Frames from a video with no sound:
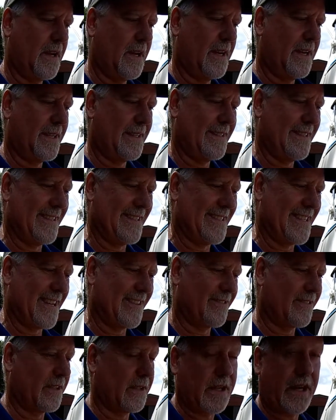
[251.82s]
you
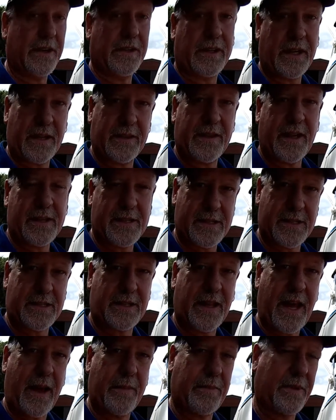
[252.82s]
generally don't get that
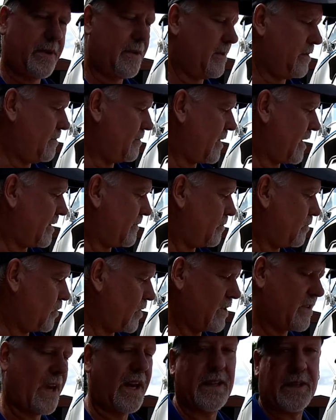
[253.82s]
slap, but with
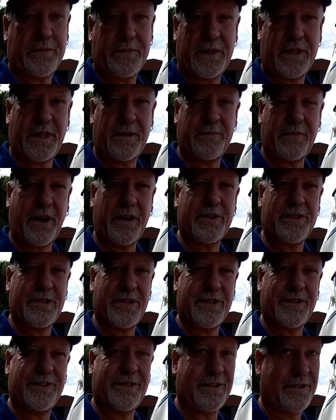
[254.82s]
aluminium boats
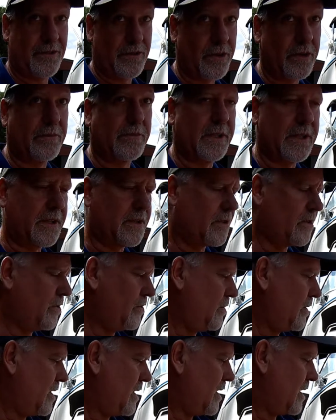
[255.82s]
you normally do.
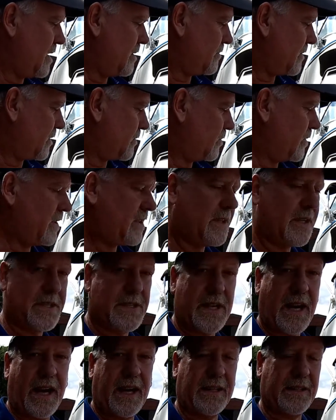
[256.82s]
But with this
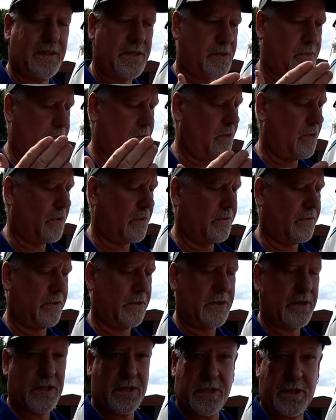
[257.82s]
hull it's beautiful. It
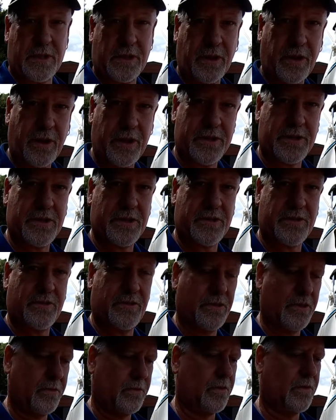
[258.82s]
just slices through
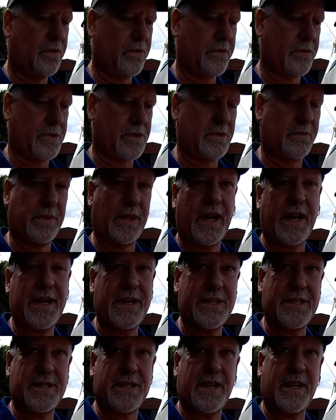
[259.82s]
the water and splays
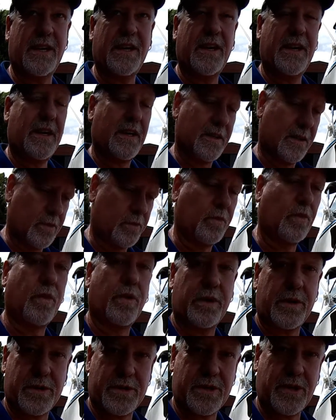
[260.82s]
the
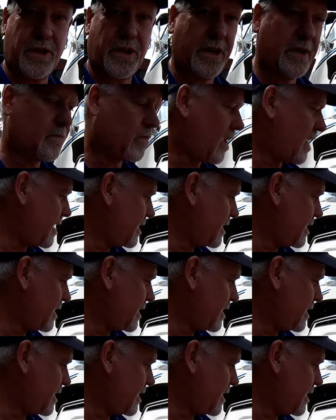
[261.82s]
water sideways